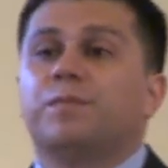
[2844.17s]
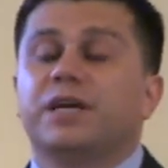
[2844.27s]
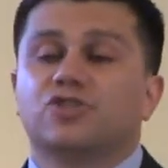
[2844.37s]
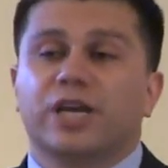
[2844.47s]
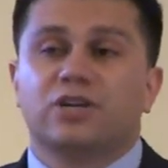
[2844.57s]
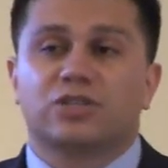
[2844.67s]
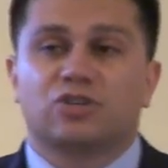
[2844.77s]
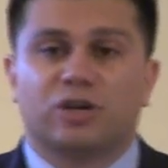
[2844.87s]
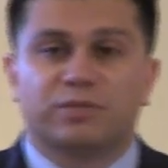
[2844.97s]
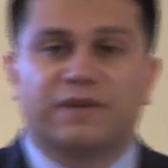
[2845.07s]
Big changes
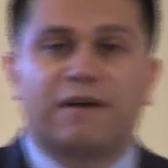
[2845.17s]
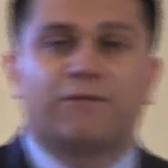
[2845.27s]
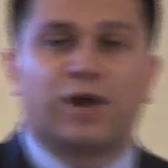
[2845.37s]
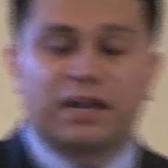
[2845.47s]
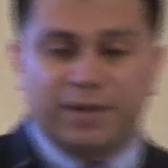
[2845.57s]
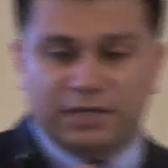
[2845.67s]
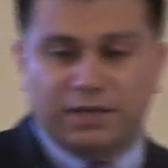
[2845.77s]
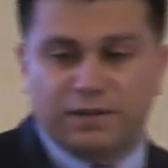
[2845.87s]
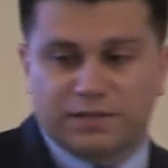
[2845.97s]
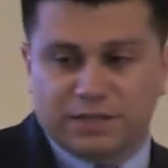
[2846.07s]
in terms of how
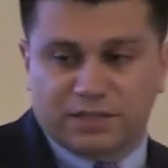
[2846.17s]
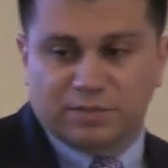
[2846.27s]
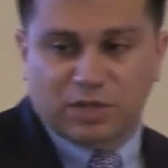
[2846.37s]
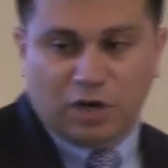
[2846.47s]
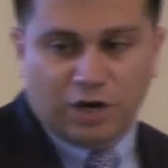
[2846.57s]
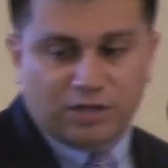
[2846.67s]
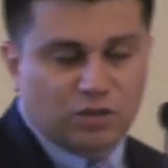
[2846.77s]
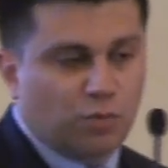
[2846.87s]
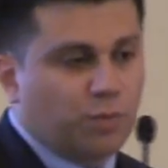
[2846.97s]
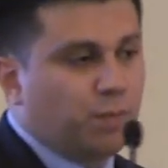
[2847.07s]
fragmented the systems are,
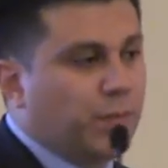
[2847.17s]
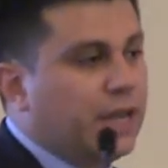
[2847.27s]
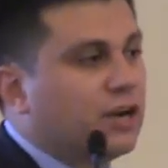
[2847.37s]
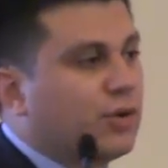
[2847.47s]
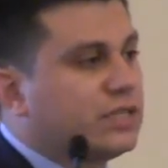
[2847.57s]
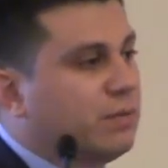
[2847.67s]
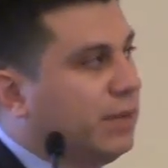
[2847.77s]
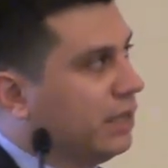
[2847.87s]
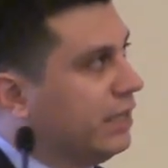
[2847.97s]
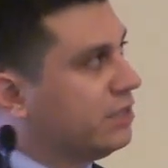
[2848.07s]
so increased
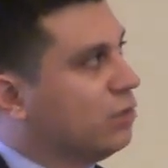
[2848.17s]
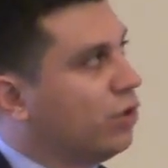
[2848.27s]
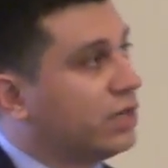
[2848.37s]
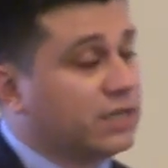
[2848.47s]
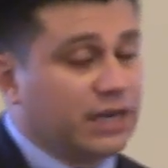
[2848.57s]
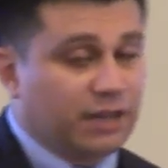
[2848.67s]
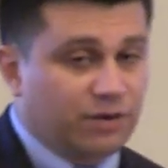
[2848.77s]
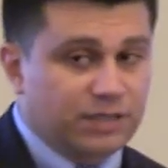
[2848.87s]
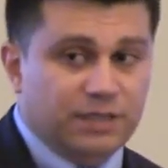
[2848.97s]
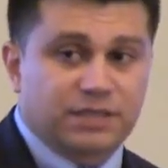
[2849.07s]
ability to work
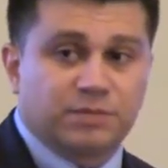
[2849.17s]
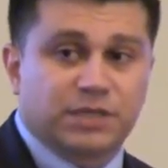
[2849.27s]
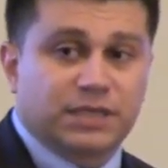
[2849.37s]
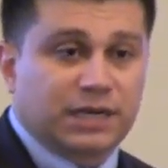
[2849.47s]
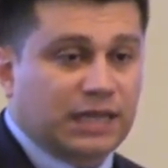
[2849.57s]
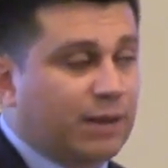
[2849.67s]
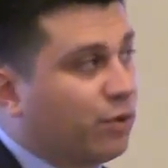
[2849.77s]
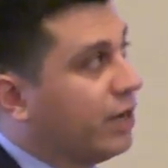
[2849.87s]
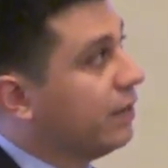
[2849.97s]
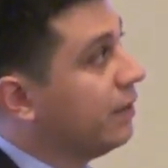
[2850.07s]
together as systems and to
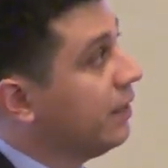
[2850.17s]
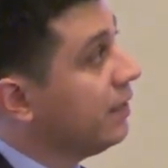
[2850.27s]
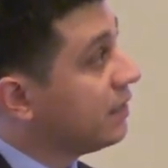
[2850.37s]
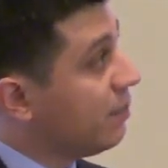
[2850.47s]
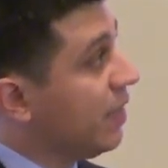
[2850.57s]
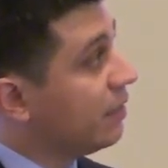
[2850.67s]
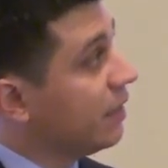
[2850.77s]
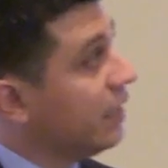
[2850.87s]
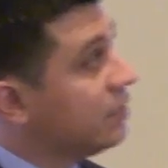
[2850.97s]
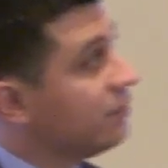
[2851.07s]
collaborate to meet the
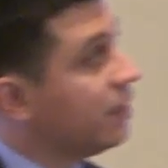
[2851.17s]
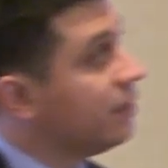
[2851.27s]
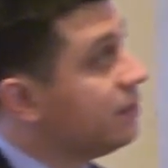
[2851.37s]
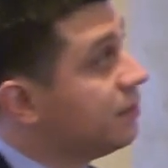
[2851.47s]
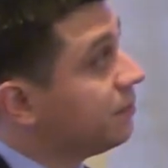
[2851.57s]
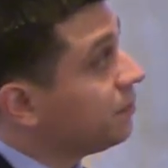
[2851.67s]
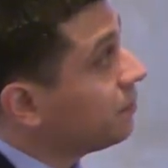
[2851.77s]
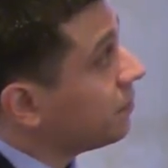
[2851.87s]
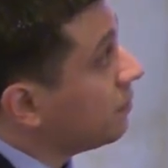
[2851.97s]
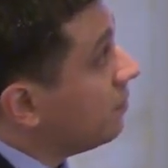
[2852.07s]
needs of kids
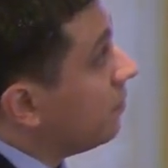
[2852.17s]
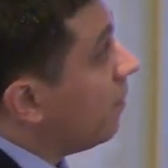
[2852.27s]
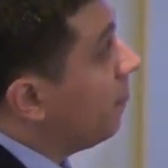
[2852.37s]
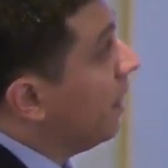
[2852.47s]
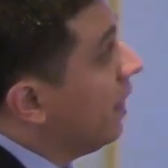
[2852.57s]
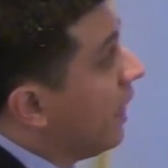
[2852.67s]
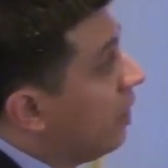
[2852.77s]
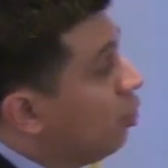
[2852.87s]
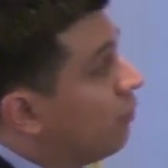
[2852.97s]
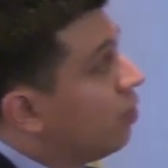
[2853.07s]

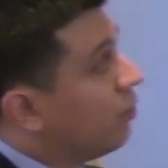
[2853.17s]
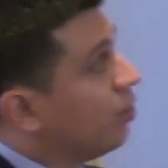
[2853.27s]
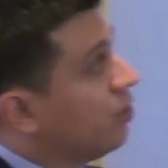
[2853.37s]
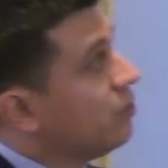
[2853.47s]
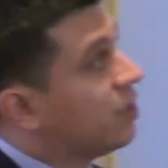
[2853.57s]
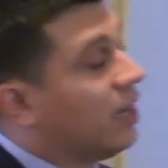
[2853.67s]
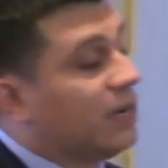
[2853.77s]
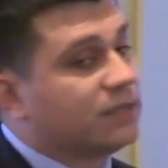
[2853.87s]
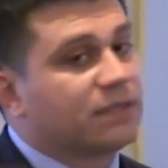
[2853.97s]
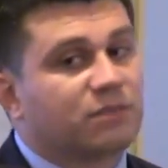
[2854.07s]
and overall reduce
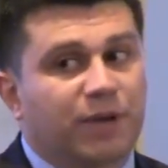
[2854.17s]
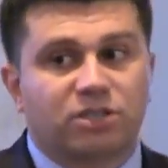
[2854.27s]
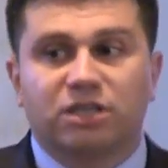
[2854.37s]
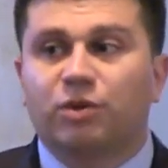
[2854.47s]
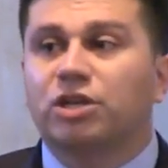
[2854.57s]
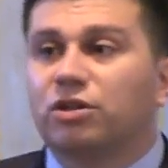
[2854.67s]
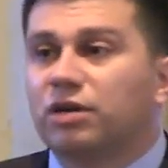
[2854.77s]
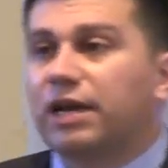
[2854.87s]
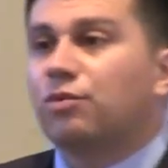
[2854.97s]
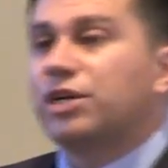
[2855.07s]
costs, especially when you
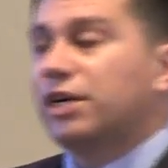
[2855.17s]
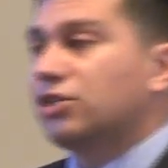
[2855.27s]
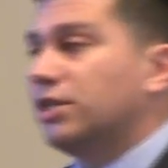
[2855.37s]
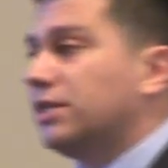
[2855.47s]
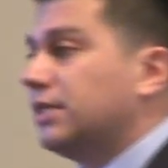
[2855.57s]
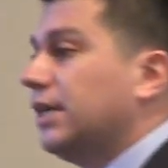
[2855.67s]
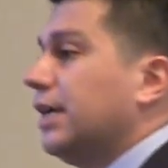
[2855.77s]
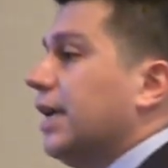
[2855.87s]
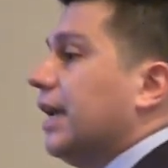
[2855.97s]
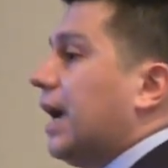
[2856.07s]
look at reductions
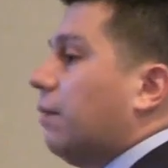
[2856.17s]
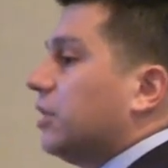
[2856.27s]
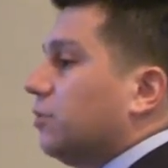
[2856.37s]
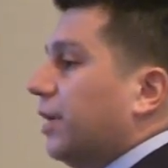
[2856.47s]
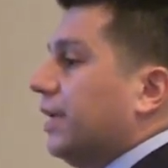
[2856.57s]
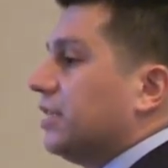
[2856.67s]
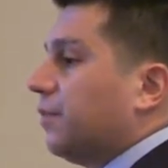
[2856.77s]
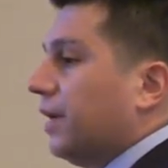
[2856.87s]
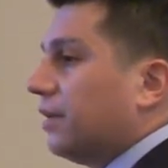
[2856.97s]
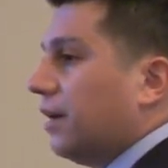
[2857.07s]
in how much money is
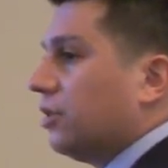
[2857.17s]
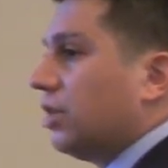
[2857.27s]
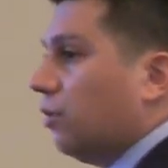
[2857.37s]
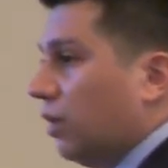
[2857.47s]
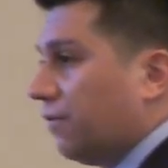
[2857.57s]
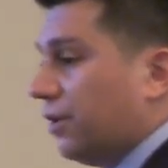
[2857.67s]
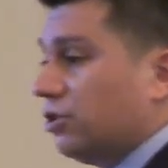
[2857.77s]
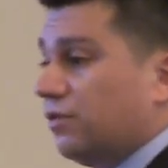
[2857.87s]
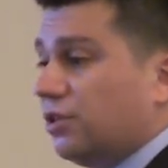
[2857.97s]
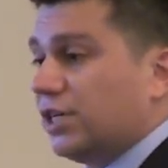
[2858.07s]
spent on child welfare,
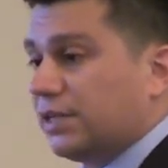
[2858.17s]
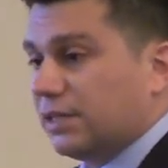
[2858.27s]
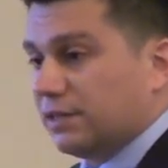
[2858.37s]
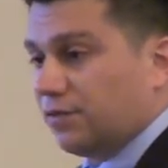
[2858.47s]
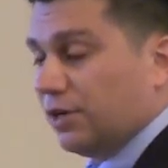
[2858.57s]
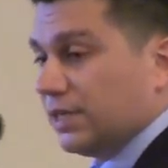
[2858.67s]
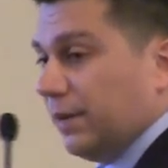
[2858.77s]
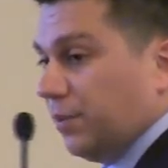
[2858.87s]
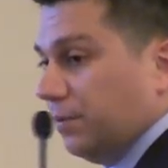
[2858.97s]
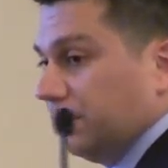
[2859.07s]
juvenile justice, for
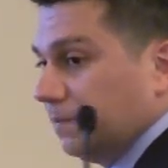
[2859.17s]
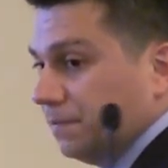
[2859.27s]
example.